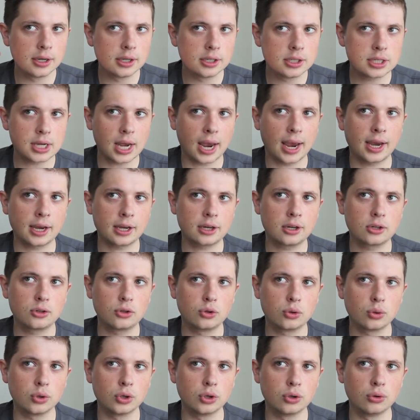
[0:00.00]
tank
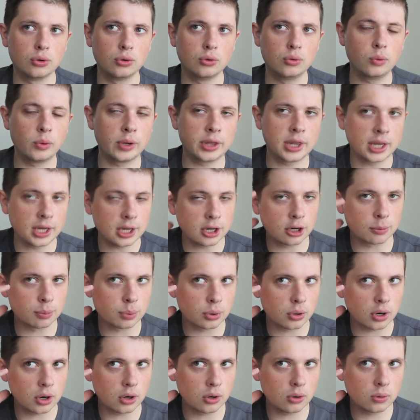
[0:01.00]
crew with the ear
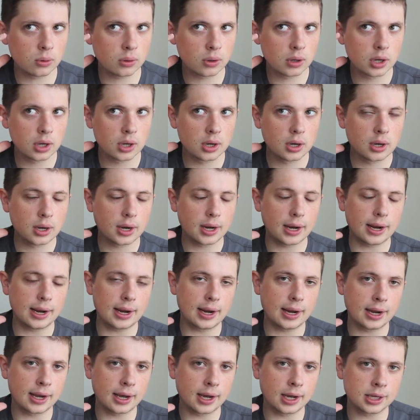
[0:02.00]
pro
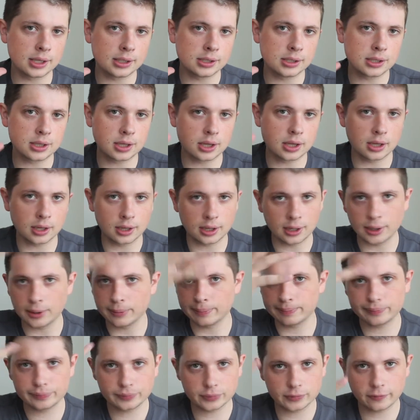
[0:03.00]
and the
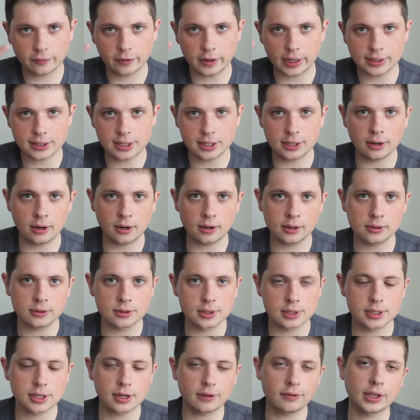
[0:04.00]
fancy goggles
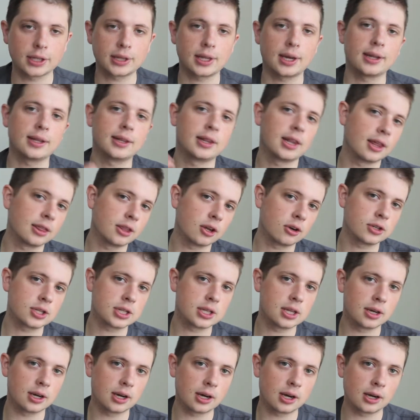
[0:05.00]
and stuff like that, and then there's
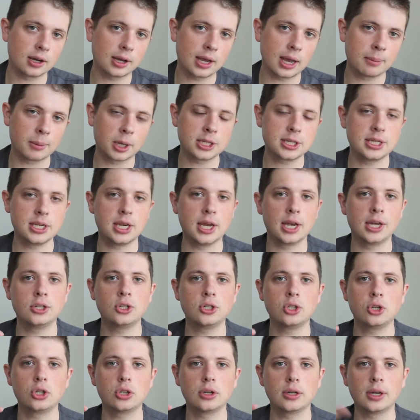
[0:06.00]
the
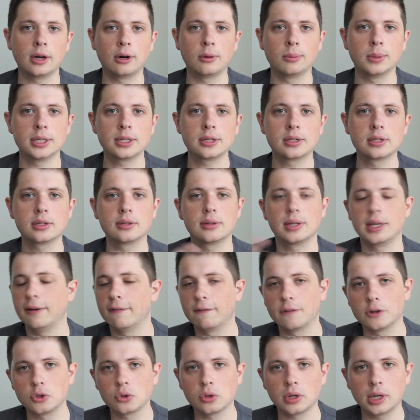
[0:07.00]
MICH helmets, the
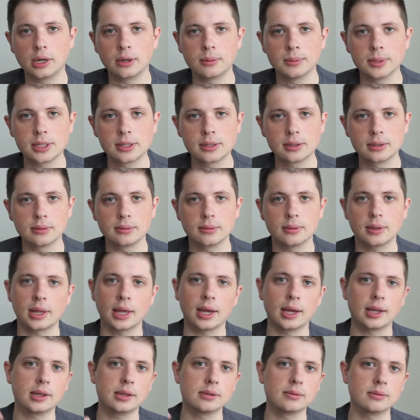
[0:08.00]
infantry helmets
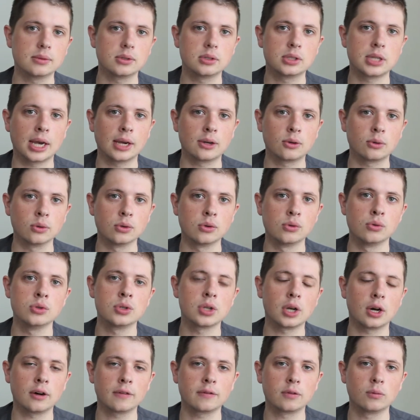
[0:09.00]
that tank
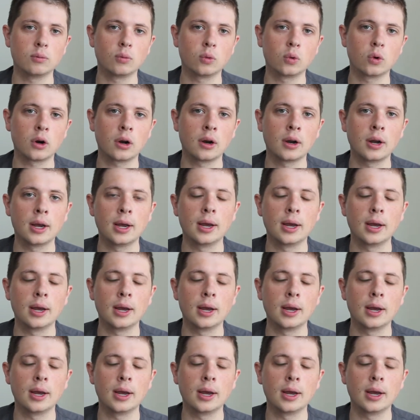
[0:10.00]
crews often wore.